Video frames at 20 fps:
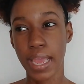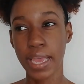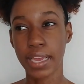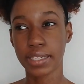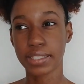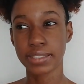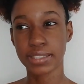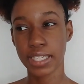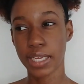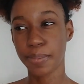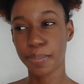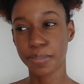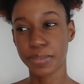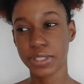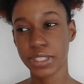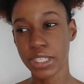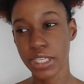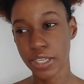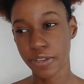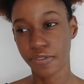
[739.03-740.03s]
Except
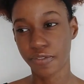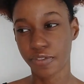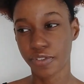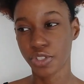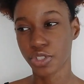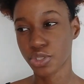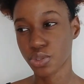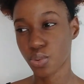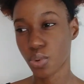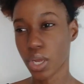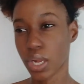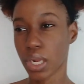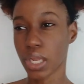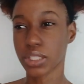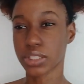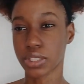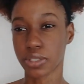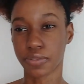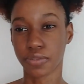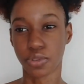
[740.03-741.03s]
if you do a
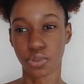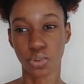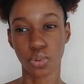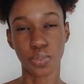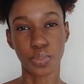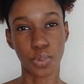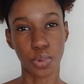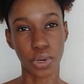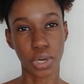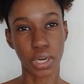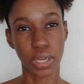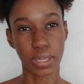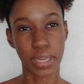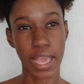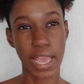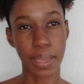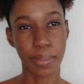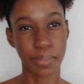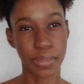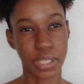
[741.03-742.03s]
lot of group work
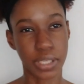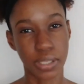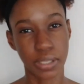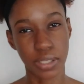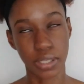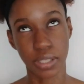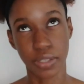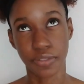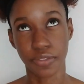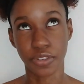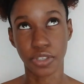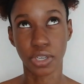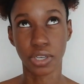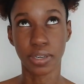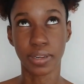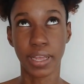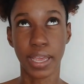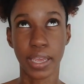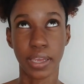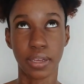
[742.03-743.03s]
like me, if
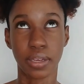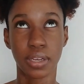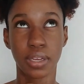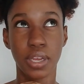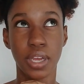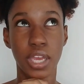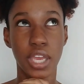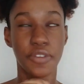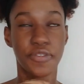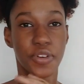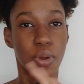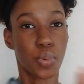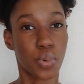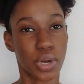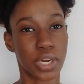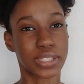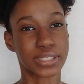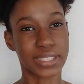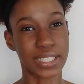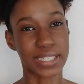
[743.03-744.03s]
your
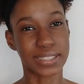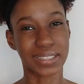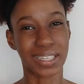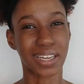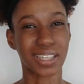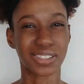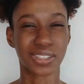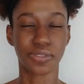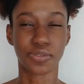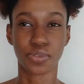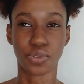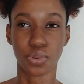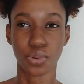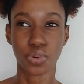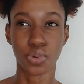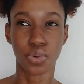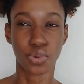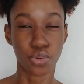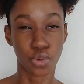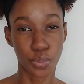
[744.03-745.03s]
work takes a lot of
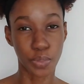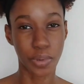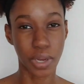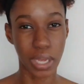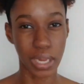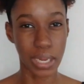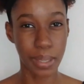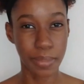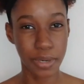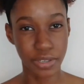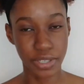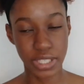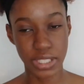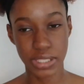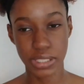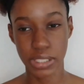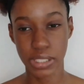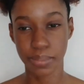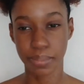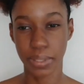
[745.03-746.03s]
group
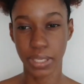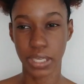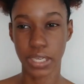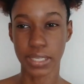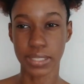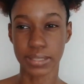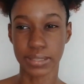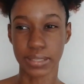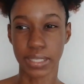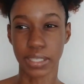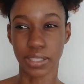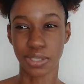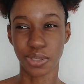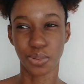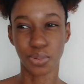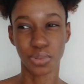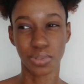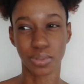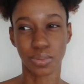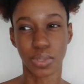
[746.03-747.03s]
collaboration, because then
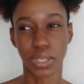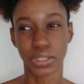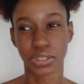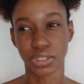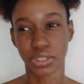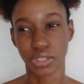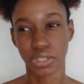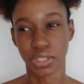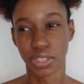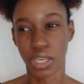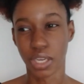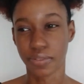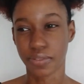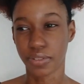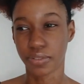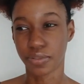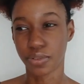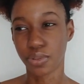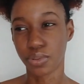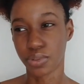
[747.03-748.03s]
you wouldn't want to turn off
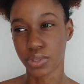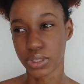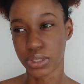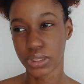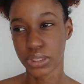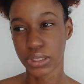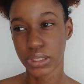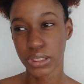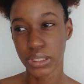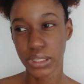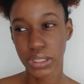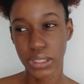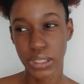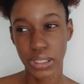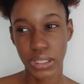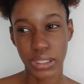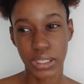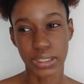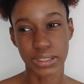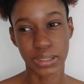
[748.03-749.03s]
your phone
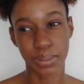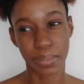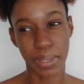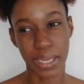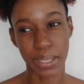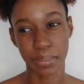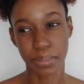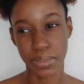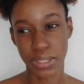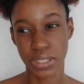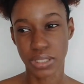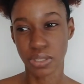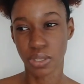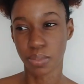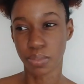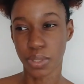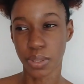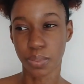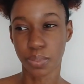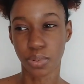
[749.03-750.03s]
because you might miss
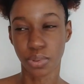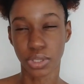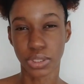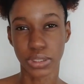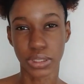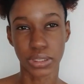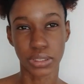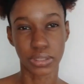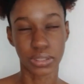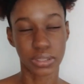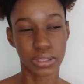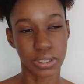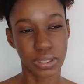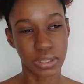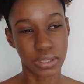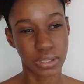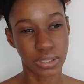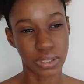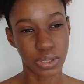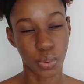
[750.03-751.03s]
some
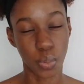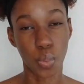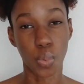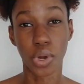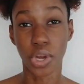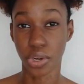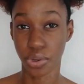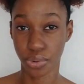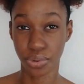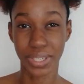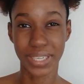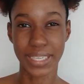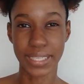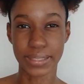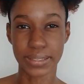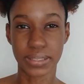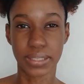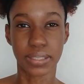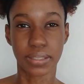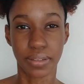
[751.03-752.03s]
important work
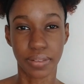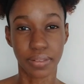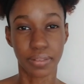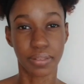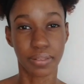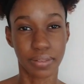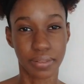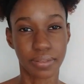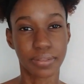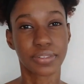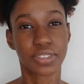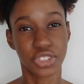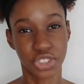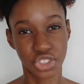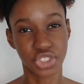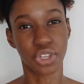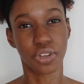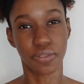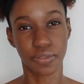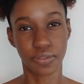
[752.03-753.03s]
related
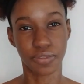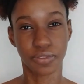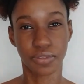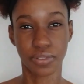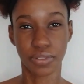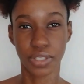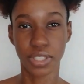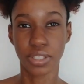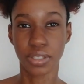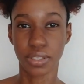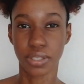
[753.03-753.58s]
stuff.